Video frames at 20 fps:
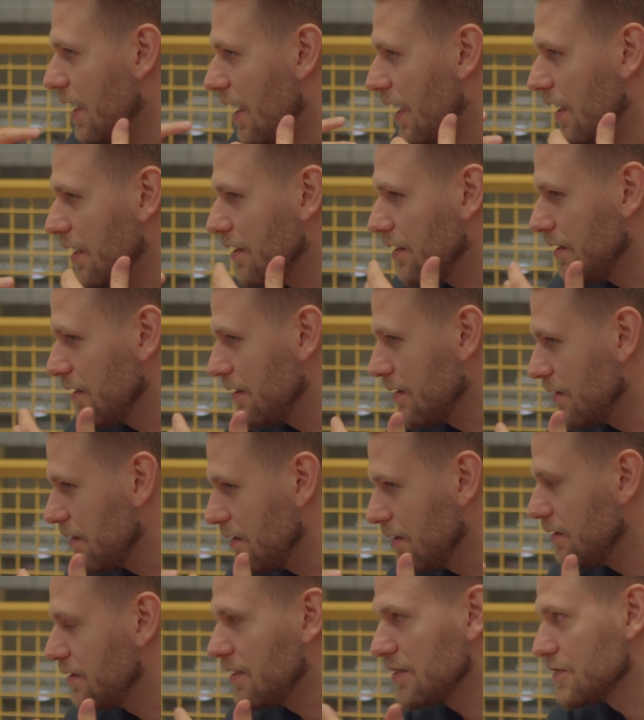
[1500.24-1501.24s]
and
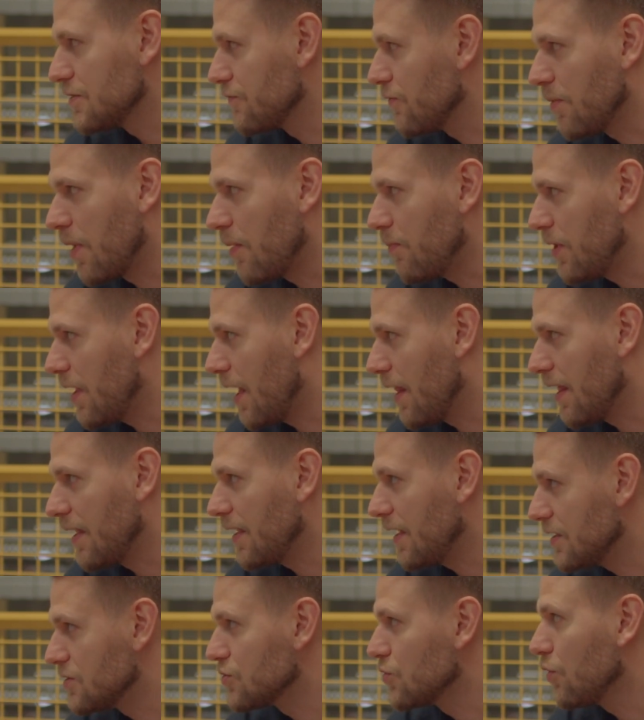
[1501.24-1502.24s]
this is for
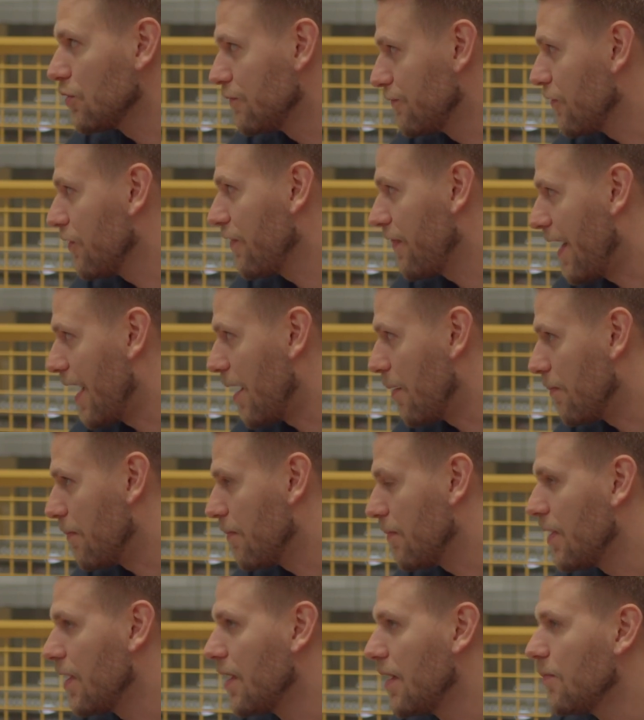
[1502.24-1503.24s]
like, it's good for them.
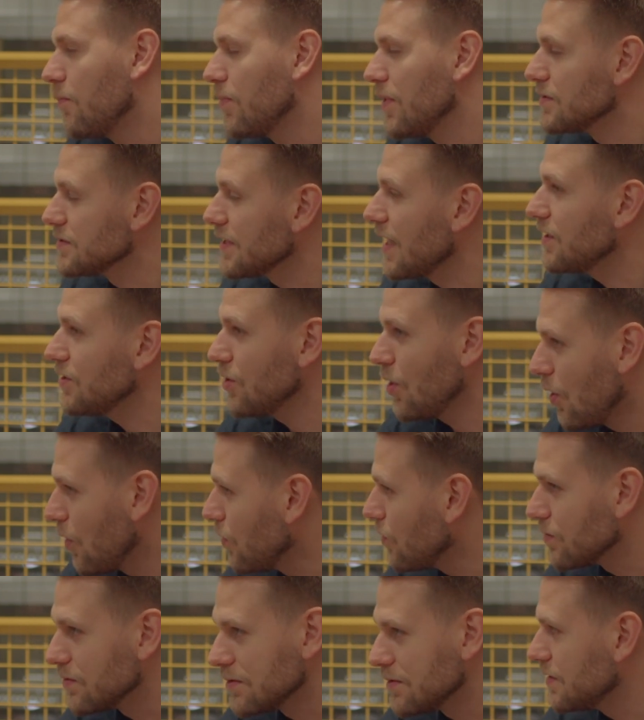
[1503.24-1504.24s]
And I was like,
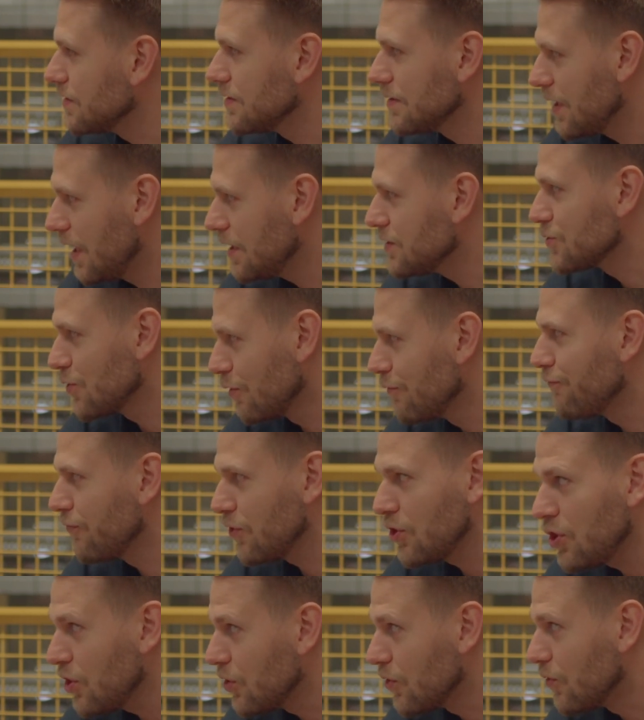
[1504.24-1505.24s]
no, it's good for
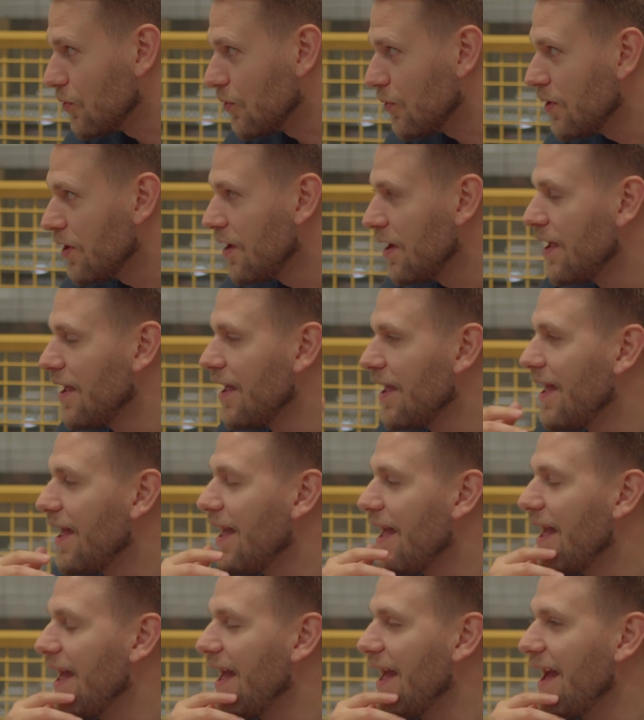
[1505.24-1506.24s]
you.
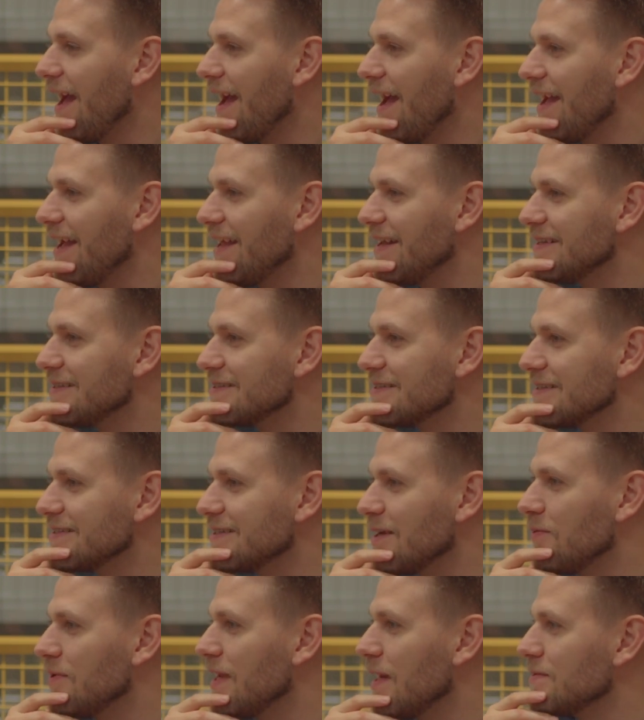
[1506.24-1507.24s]
And
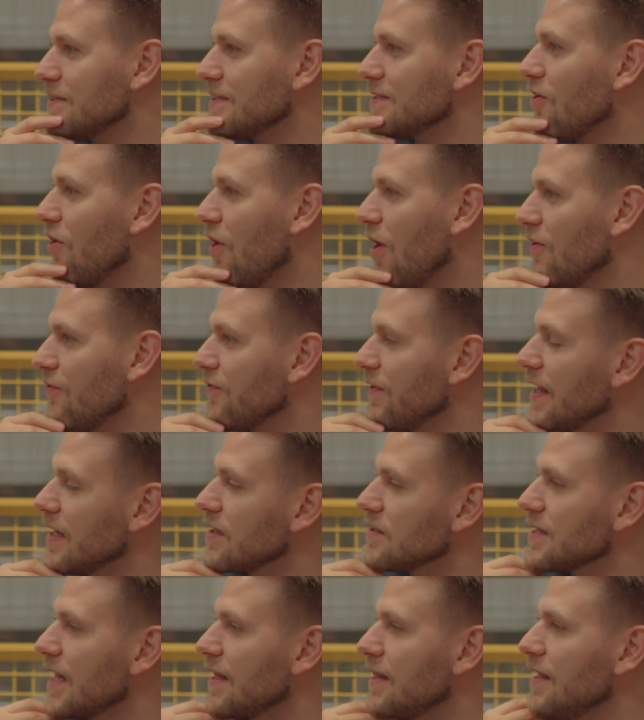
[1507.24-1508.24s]
sometimes it's hard for that
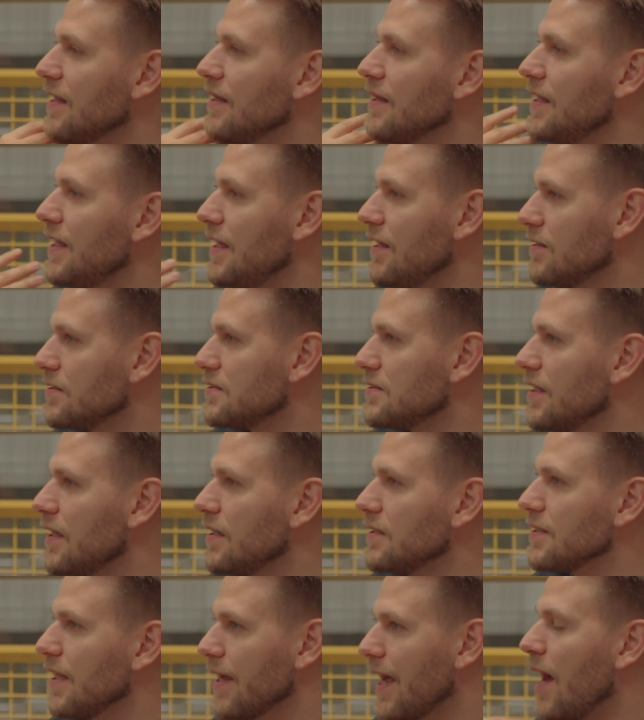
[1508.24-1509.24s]
because I think leaders
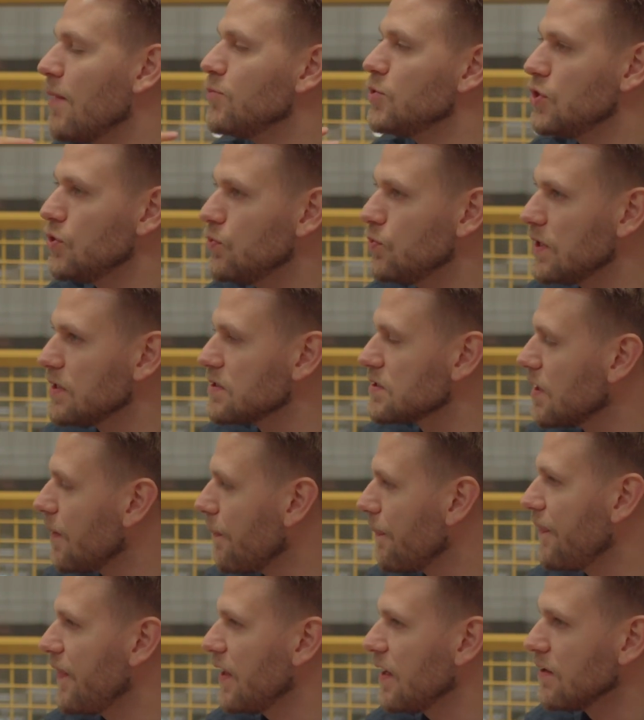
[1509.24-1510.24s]
think like I'm doing
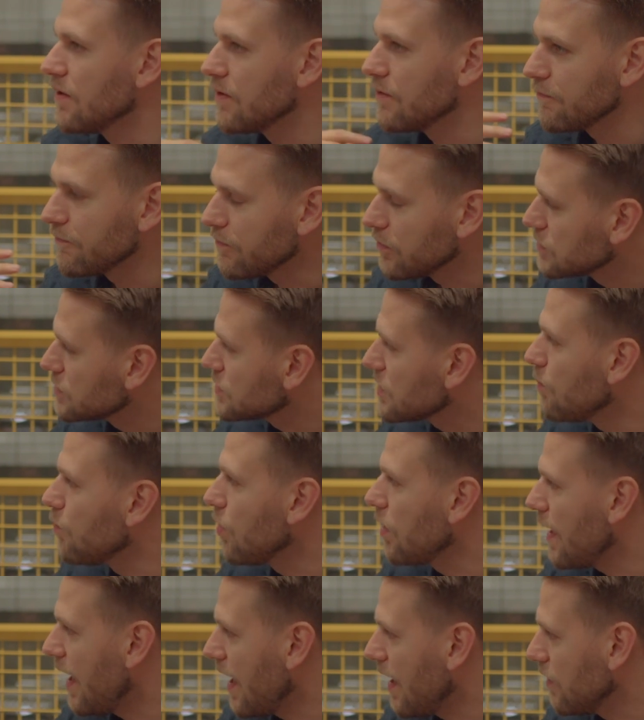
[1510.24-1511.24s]
something for
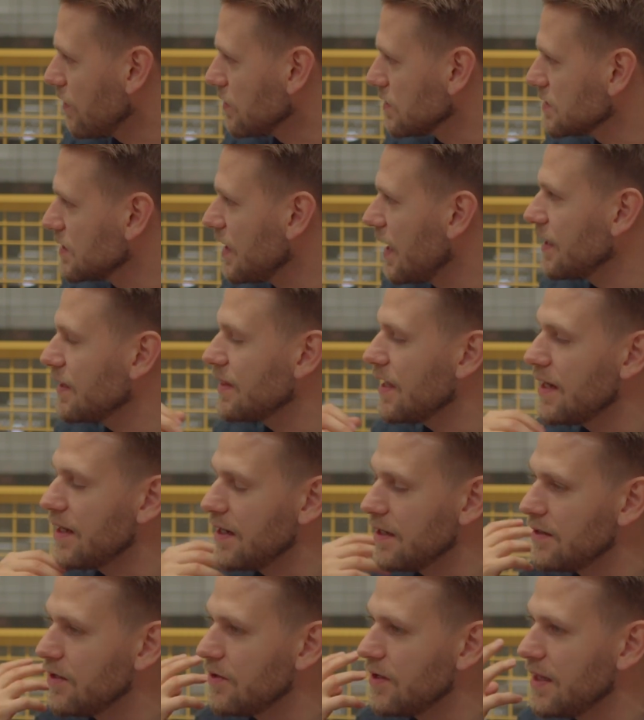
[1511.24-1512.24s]
someone else. Right. Like
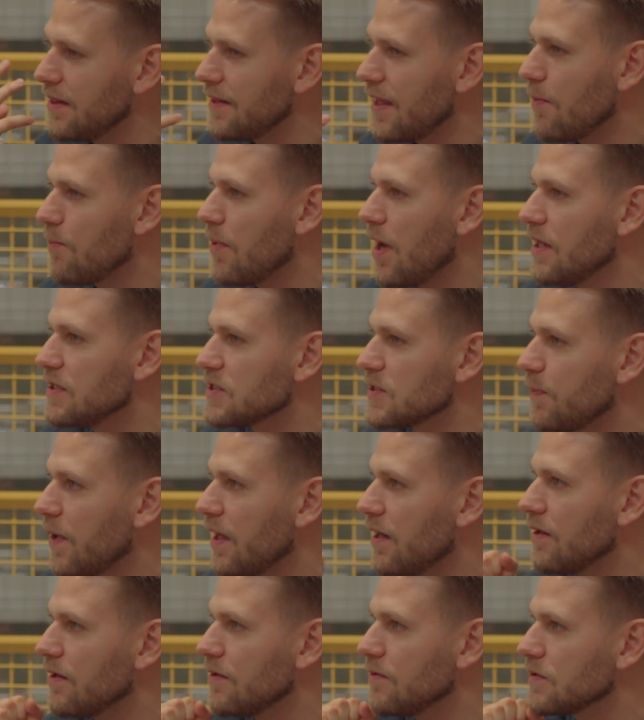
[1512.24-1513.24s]
they're in that mind
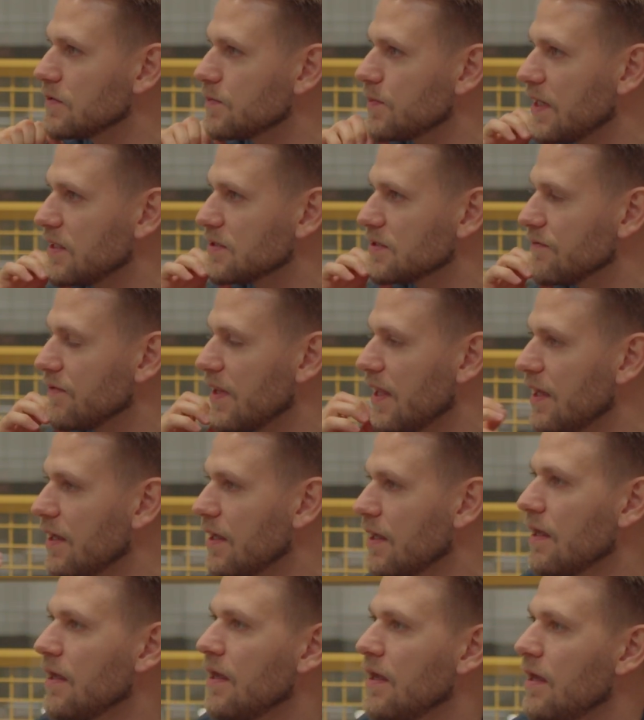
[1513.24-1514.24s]
space of
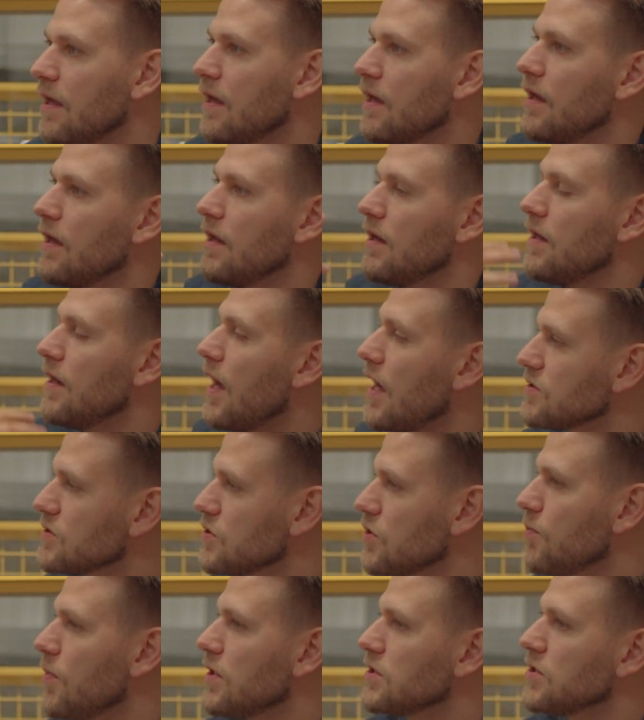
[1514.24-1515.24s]
like, not
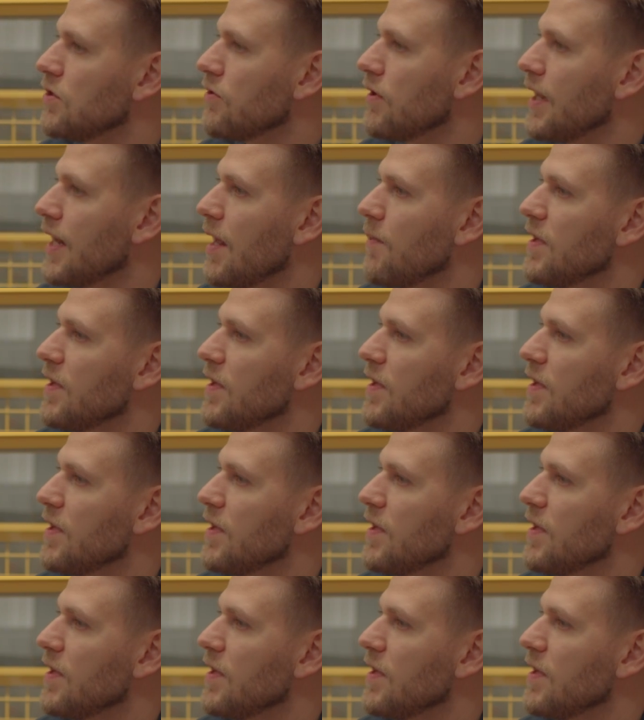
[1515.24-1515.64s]
so much looking at